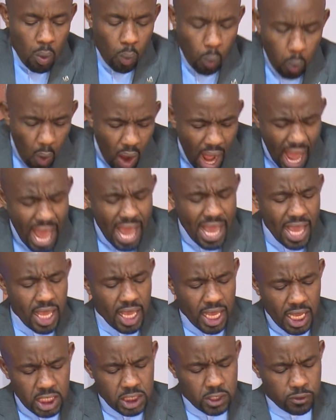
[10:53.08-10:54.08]
why
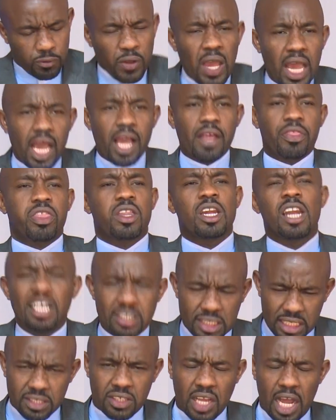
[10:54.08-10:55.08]
is faith
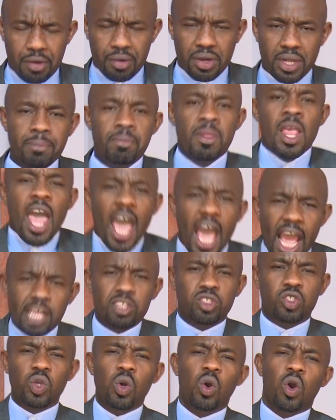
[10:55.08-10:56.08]
necessary?
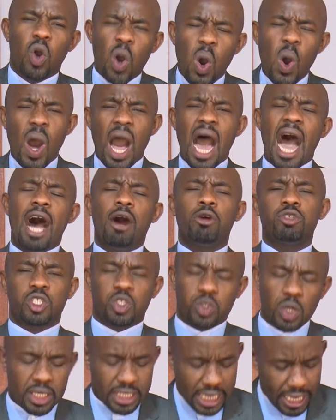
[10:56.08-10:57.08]
As you go out
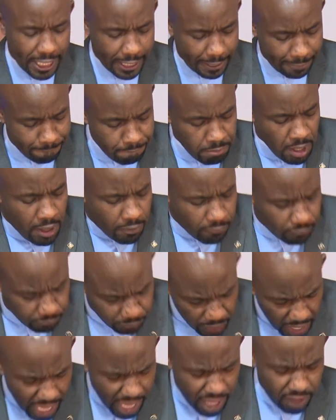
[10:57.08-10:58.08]
today,
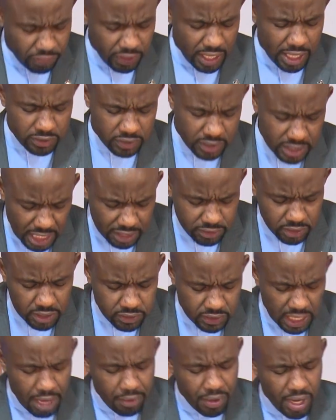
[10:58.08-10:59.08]
faith is
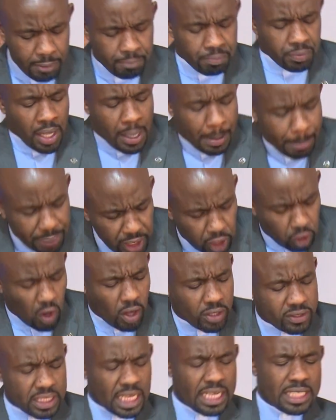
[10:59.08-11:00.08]
necessary
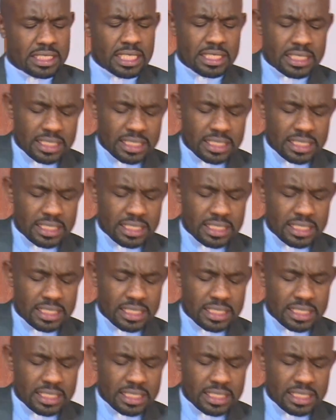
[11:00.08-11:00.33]
because it